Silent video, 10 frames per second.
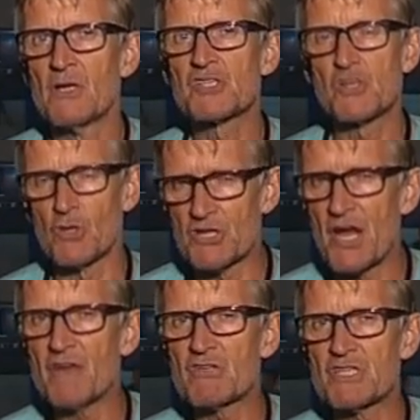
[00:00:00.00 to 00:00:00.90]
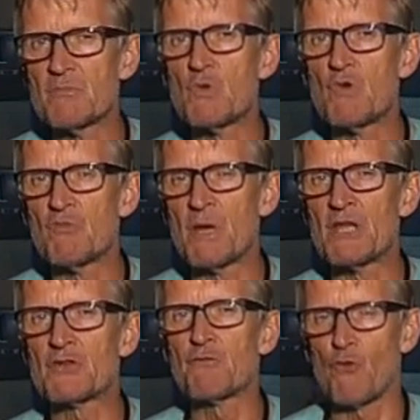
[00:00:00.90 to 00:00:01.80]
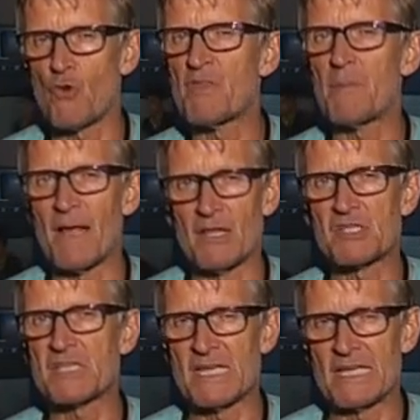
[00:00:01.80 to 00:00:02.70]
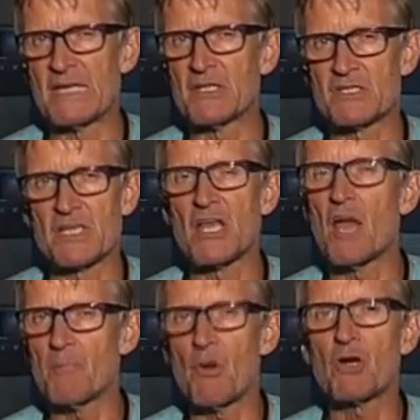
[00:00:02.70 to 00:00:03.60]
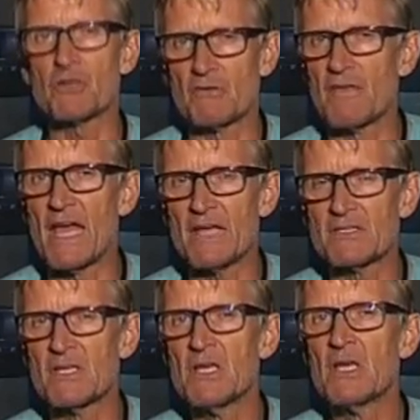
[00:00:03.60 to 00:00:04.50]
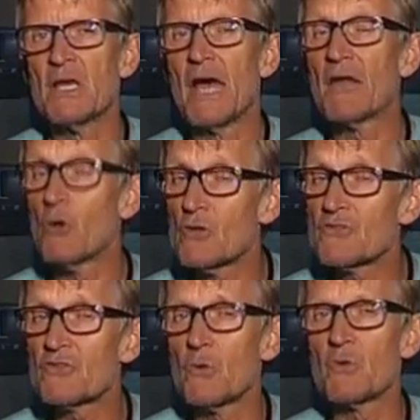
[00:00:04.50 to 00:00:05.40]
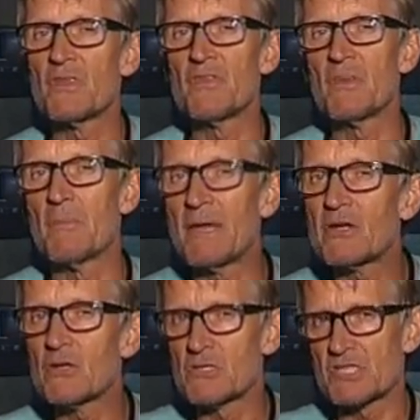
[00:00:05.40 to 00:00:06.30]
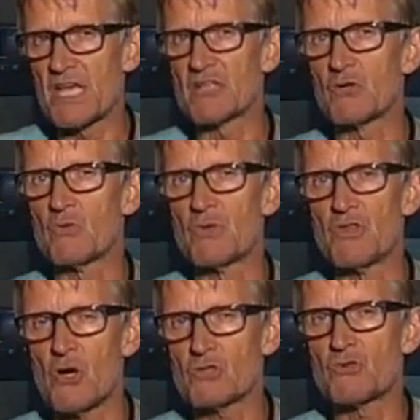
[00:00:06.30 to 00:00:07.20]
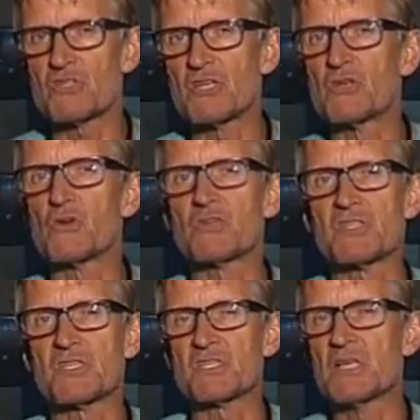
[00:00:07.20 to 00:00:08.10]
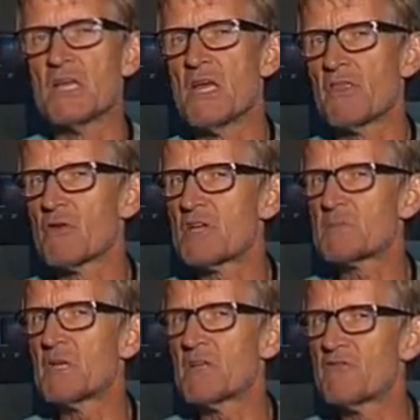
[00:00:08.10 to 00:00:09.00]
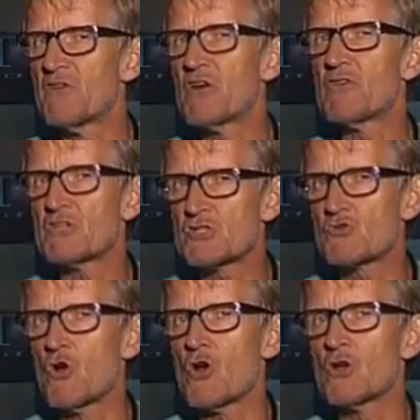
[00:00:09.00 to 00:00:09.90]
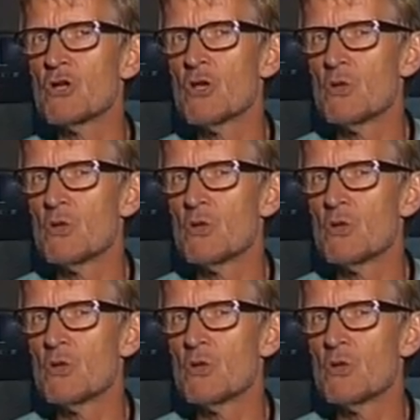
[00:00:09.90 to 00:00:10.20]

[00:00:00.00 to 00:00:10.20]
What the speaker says: solidarity movement for the Palestinians, and I'm part of that. And also within the medical sector, with doctors and nurses, there has been a very strong